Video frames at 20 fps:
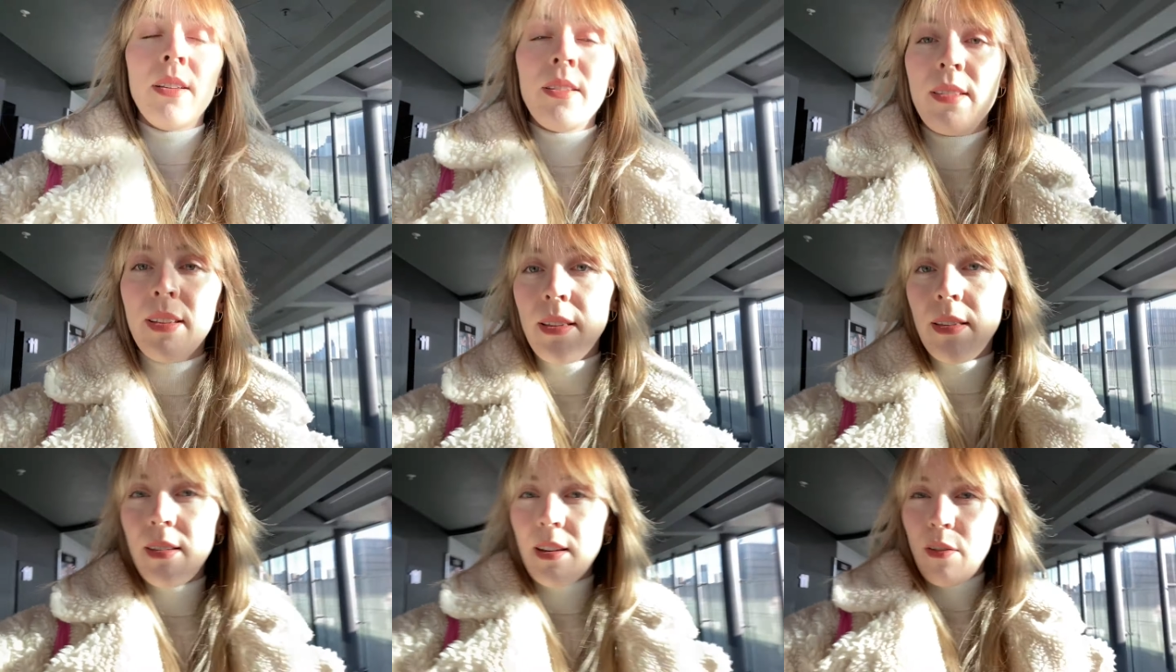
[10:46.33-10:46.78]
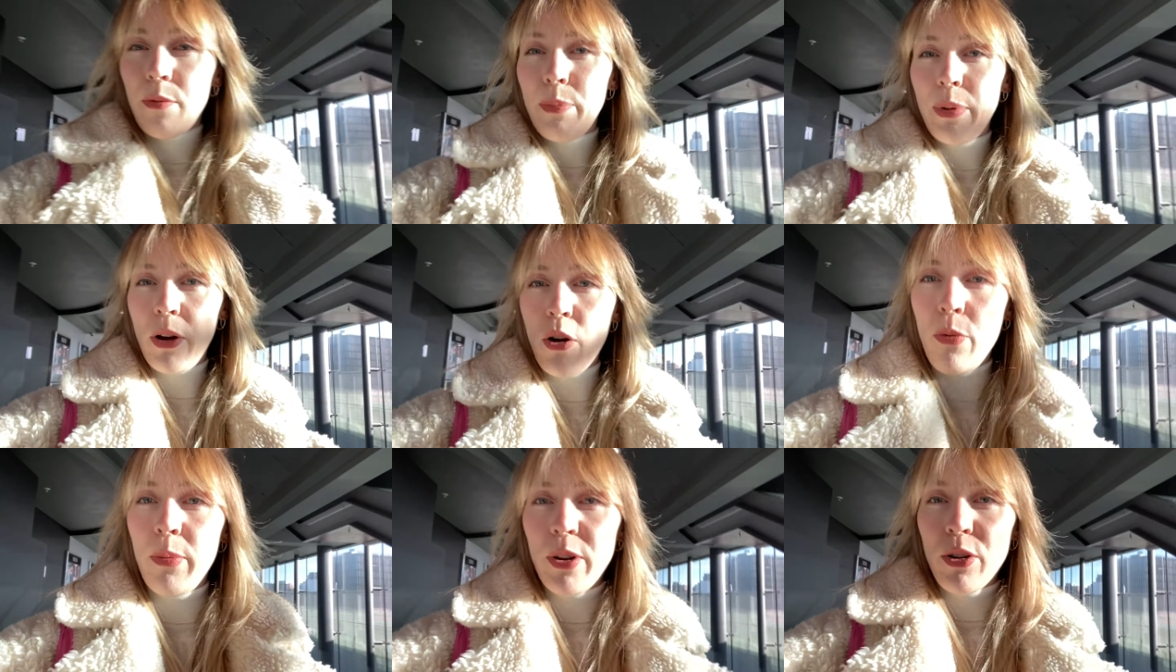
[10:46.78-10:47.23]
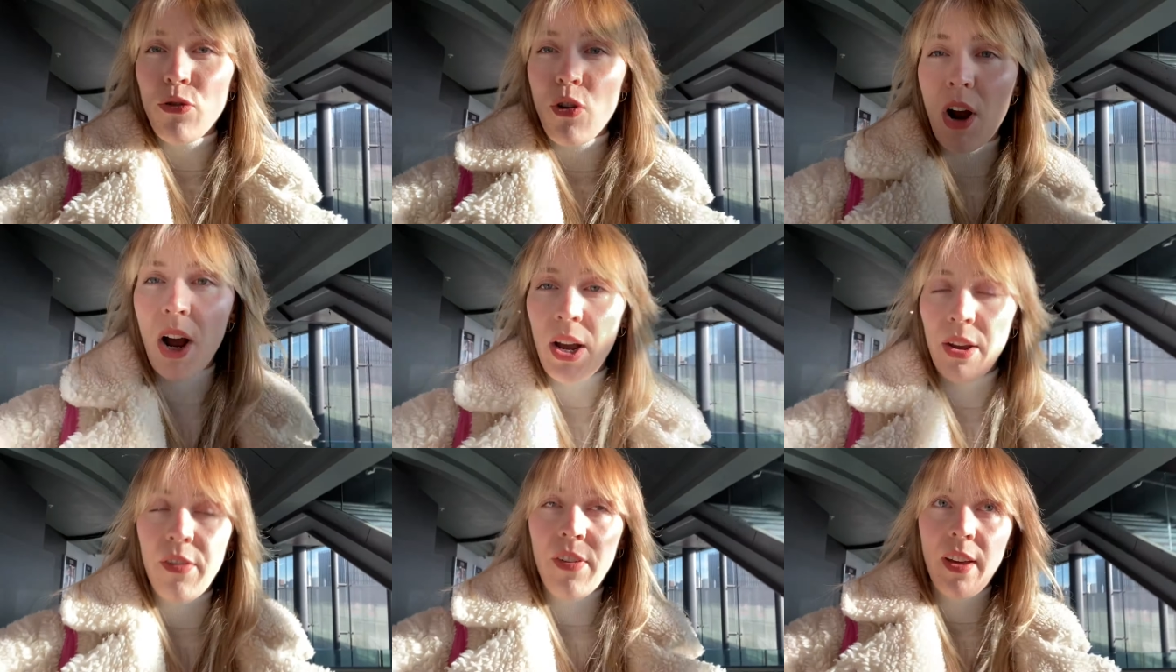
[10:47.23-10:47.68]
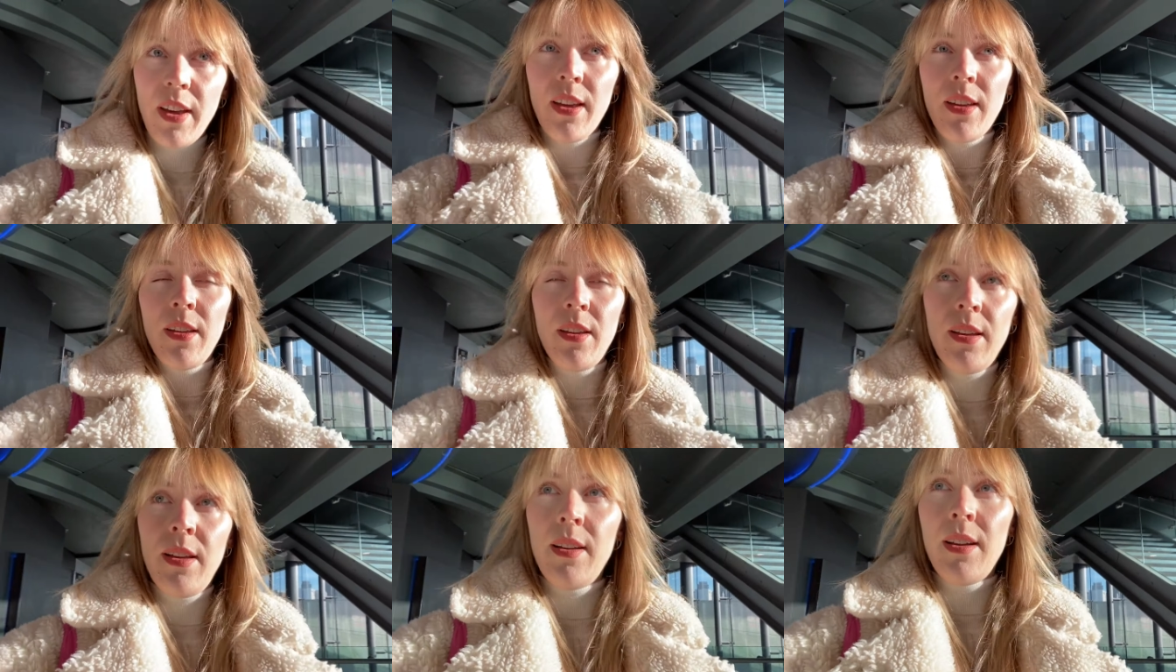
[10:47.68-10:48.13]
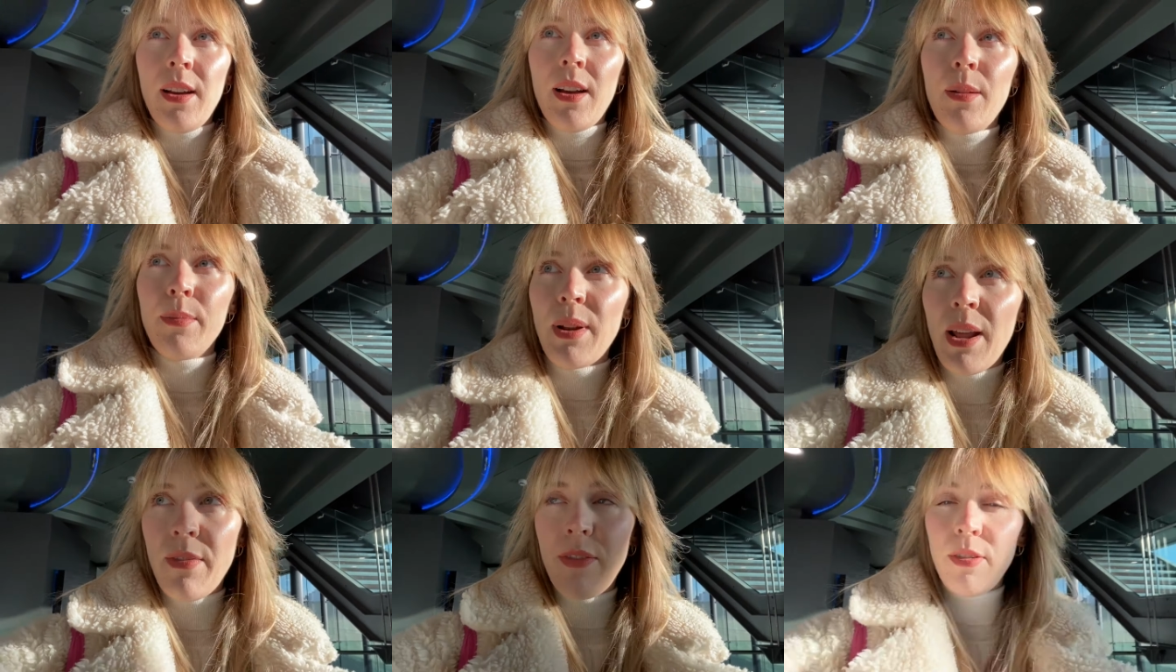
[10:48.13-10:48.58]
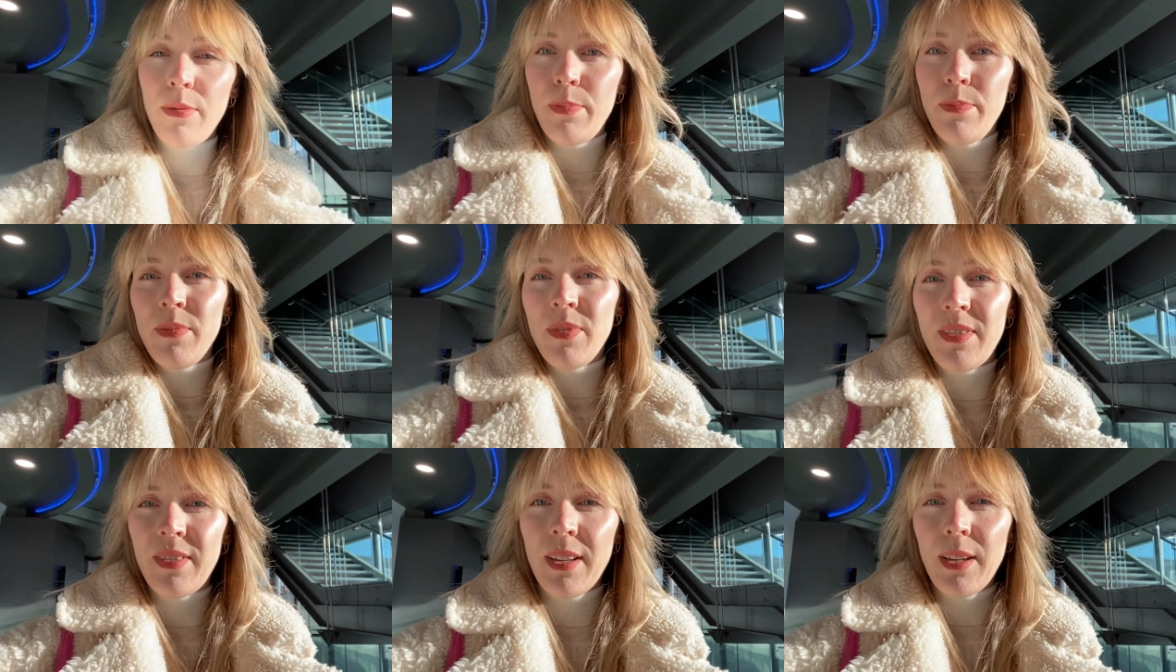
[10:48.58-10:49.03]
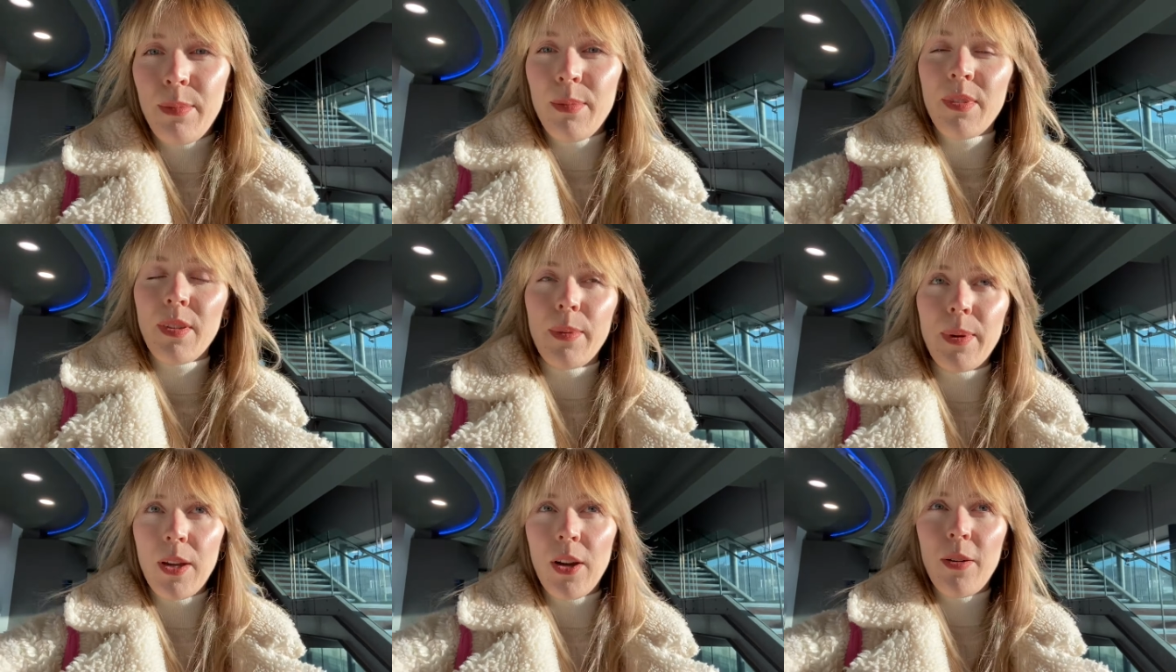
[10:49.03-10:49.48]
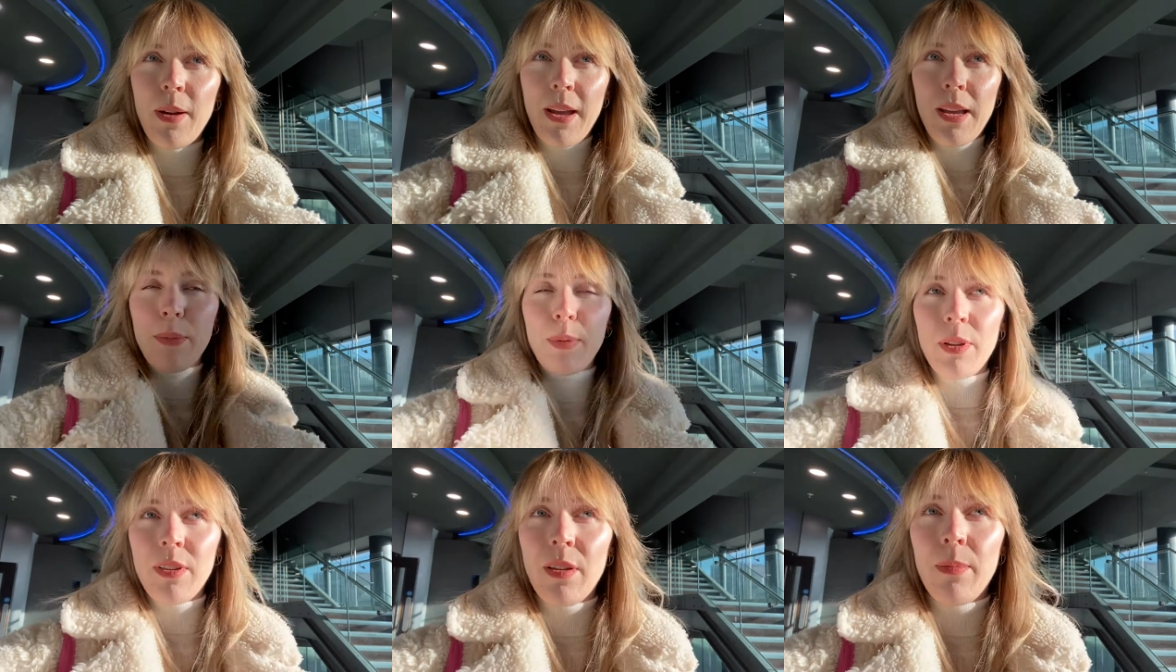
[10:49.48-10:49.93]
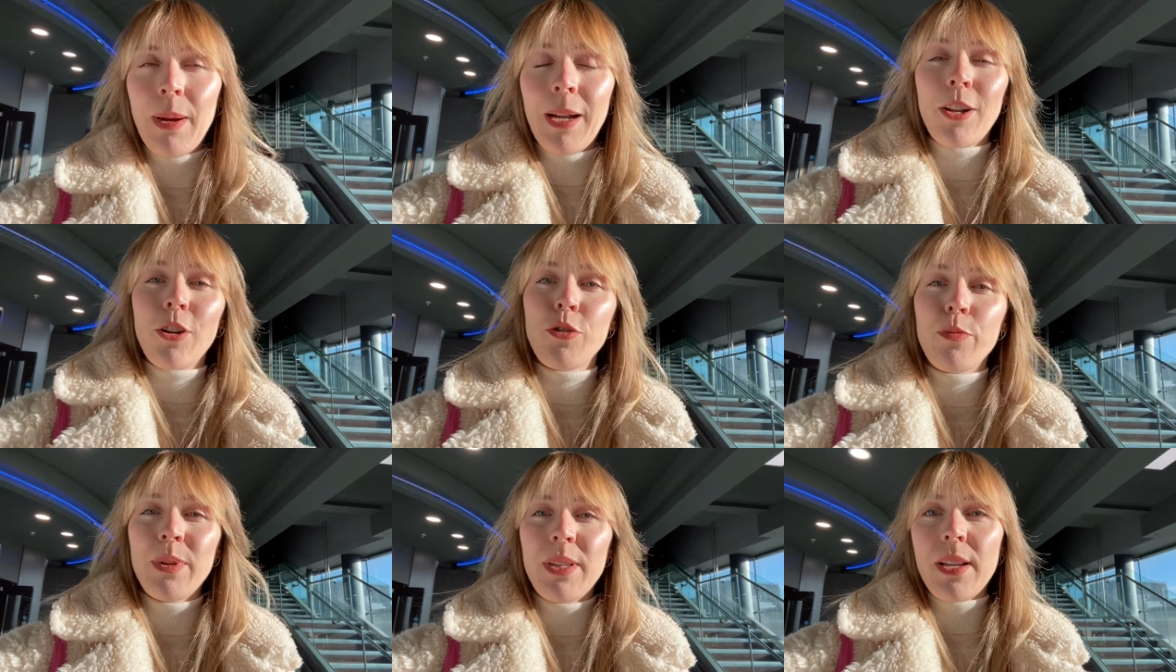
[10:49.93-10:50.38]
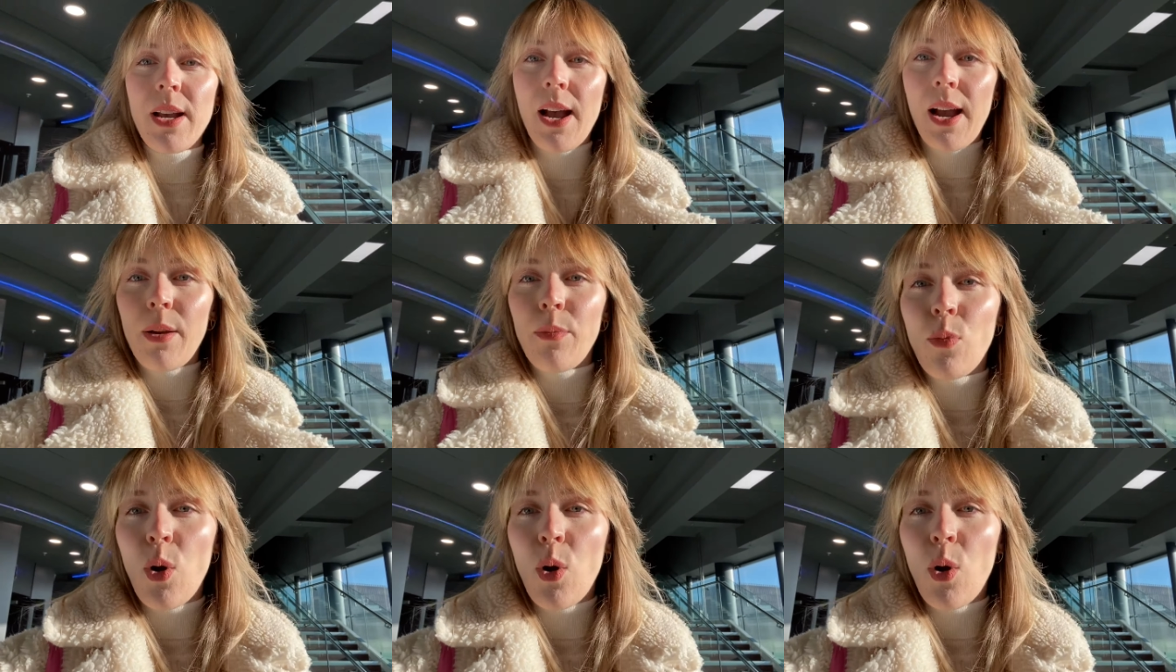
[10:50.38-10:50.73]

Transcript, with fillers: Since I've become a driver, I've never seemed to be able to manage my time